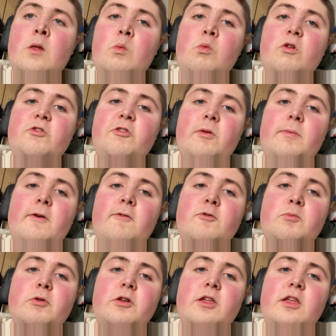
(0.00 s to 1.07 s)
What's up
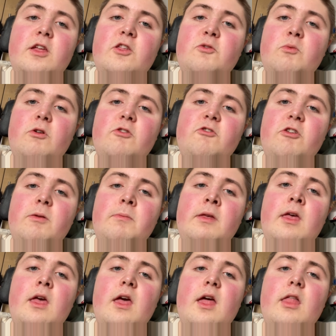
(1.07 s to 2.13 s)
everybody, it's What Jim,
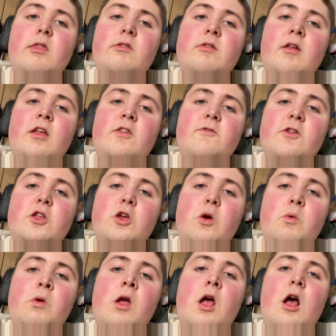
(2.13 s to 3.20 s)
and today's
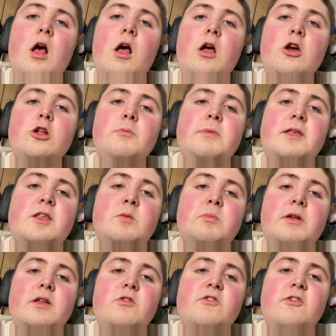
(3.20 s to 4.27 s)
video I'm going to be
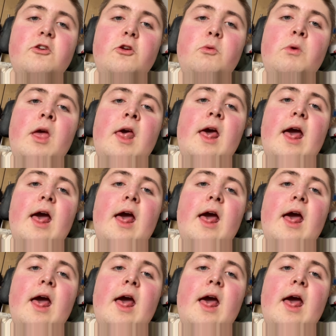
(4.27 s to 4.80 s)
explaining to you